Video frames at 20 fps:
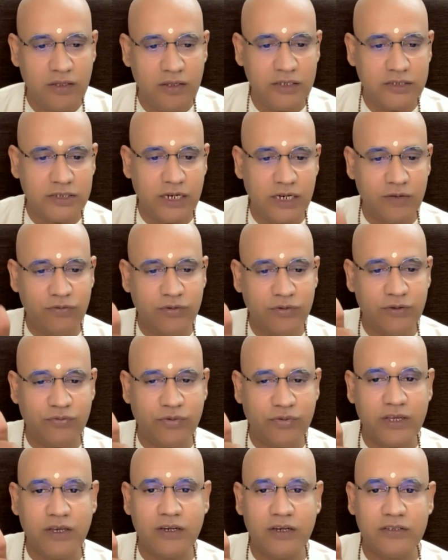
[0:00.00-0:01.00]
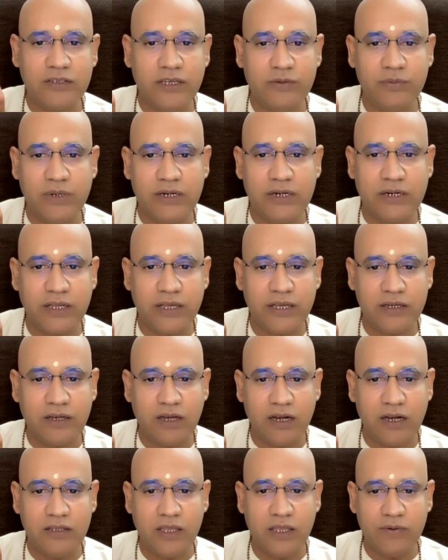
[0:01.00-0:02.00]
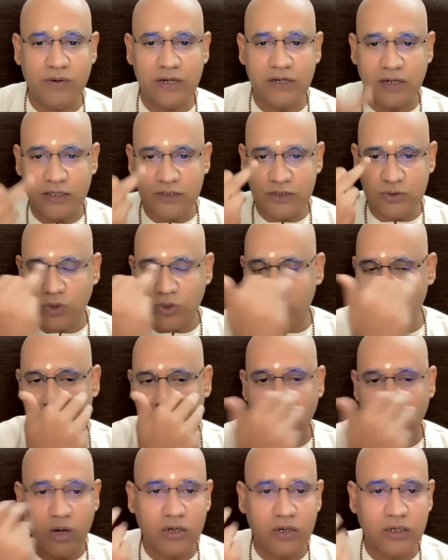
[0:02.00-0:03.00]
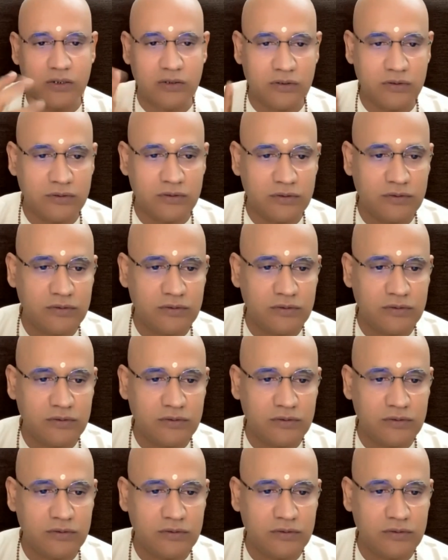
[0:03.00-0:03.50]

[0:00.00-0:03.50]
Each and every finger they will take and they will touch one organ.